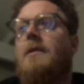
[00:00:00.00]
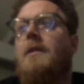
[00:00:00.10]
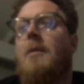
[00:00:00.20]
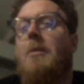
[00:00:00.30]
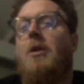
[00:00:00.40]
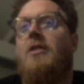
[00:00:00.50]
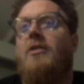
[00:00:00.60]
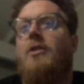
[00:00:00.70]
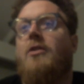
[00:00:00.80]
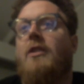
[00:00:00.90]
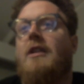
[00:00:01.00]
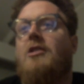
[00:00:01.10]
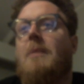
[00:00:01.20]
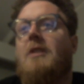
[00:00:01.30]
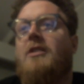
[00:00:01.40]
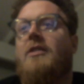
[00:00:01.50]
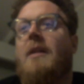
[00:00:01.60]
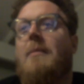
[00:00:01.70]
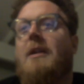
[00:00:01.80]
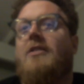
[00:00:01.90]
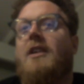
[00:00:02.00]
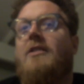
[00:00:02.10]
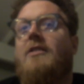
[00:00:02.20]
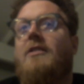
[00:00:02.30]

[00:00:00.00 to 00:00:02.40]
Our opponent is, of course, the Elite Specialist. That makes sense.